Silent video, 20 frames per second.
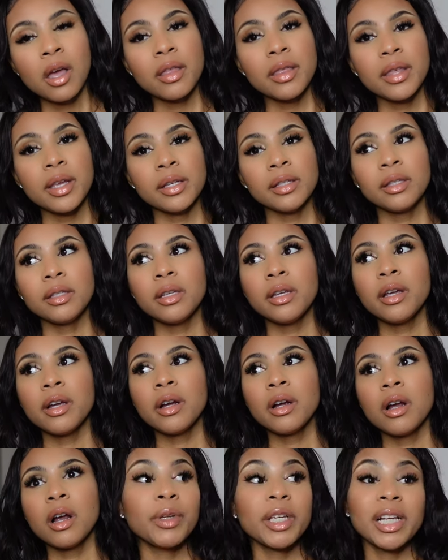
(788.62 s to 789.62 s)
this
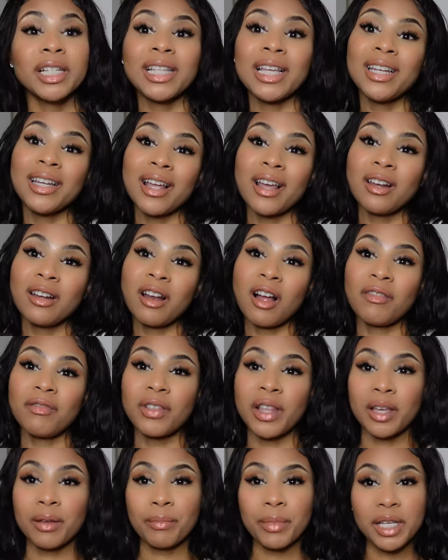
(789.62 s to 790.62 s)
year, because I didn't get enough
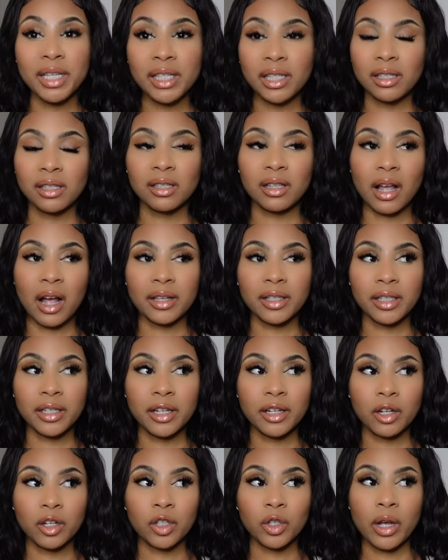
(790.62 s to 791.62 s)
like pieces last
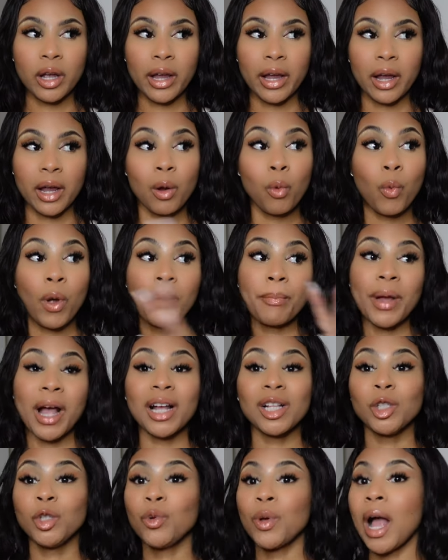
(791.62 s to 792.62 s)
year. So I went
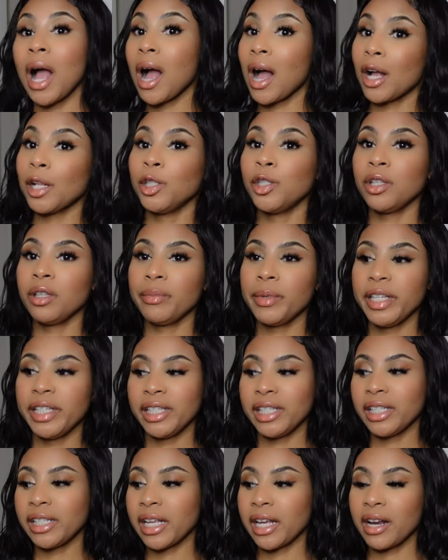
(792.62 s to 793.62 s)
back to add to the
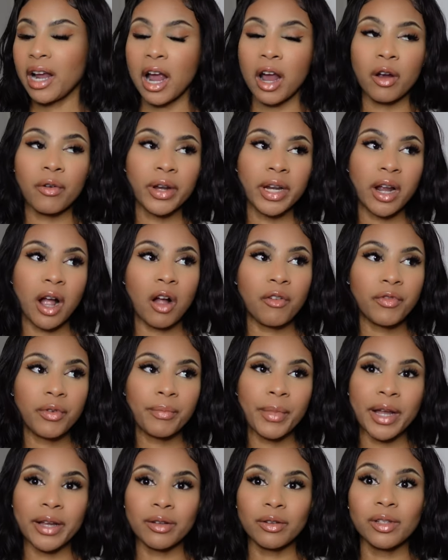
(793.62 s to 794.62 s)
pieces that I already got from
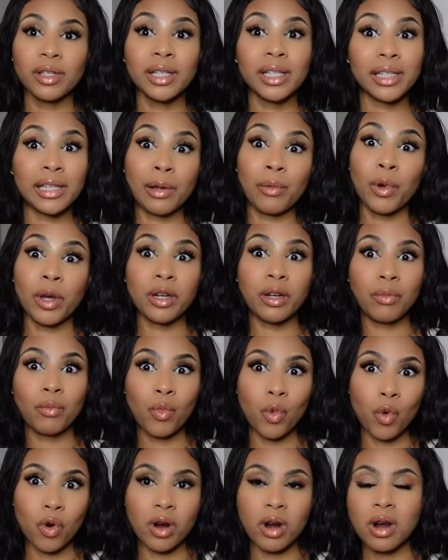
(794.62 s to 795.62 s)
Michaels because I wanted
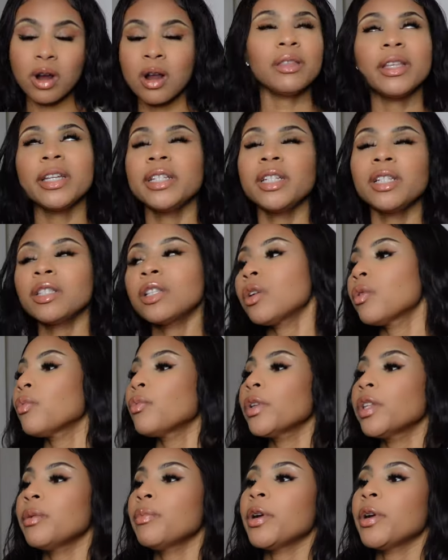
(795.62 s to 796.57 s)
more. They just look really